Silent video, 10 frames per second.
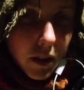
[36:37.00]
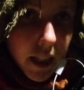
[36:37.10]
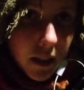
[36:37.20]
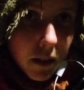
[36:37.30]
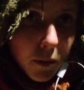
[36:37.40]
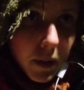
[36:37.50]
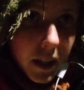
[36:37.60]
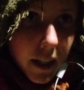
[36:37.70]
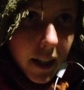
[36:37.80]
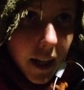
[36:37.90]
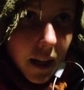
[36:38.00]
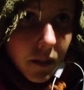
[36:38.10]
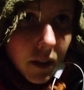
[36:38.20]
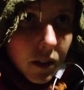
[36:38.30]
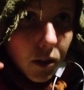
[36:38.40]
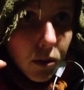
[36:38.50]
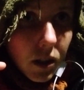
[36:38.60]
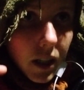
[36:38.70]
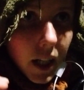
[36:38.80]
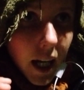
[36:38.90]
then we can have
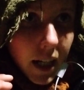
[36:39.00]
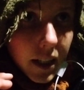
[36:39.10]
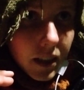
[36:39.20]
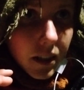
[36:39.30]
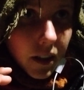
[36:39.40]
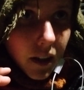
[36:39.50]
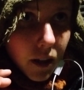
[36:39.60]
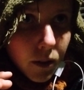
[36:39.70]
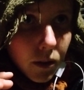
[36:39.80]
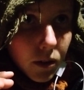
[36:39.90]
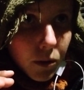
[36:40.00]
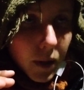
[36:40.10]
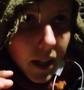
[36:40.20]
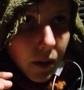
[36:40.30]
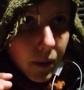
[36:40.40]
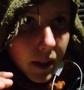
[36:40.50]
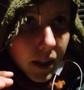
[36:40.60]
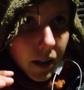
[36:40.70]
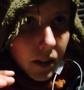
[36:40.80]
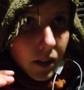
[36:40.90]
total clarity around where we
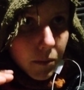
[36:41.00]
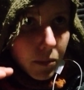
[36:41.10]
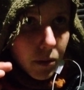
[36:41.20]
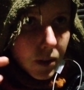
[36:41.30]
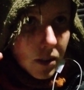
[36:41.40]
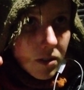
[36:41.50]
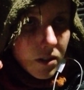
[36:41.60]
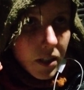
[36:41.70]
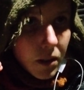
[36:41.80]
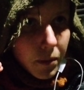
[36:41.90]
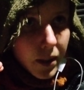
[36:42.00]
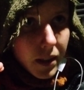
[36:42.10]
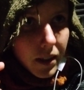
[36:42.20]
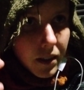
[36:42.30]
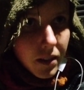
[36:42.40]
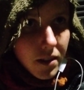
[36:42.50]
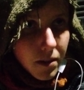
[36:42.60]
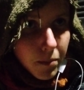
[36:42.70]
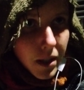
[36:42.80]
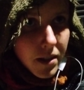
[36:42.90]
are, but we can still be in
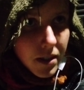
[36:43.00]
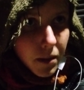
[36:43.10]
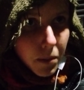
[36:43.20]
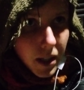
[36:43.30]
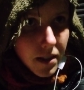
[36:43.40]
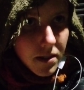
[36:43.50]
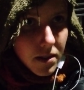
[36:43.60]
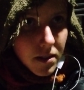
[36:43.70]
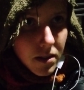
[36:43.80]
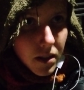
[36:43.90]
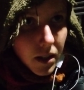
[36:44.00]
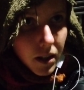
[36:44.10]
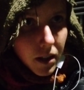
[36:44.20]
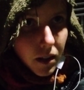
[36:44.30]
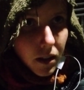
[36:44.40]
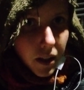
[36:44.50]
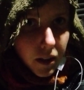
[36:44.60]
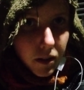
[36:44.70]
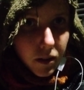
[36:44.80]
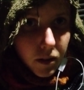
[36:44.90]
these amazing places,
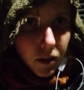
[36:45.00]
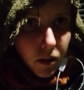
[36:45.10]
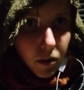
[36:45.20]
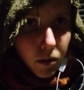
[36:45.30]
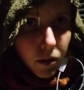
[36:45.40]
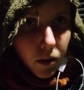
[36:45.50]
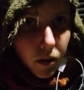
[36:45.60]
like, you know,